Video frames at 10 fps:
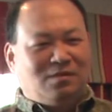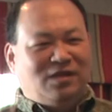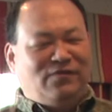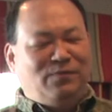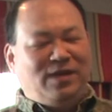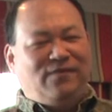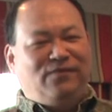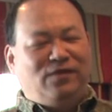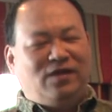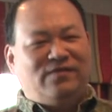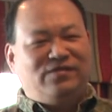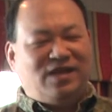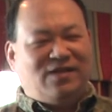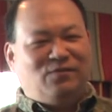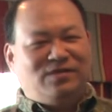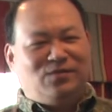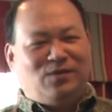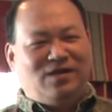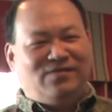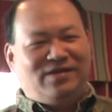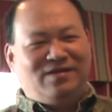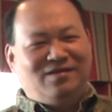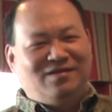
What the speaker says: If you make it full length of the shaft, what's the weight of it?